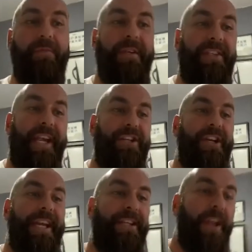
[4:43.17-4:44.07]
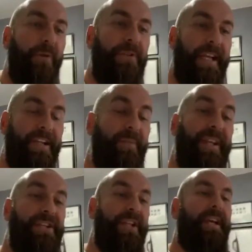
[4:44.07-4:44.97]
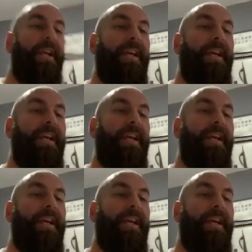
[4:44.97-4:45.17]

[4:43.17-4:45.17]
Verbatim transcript: them a Section 8 notice, which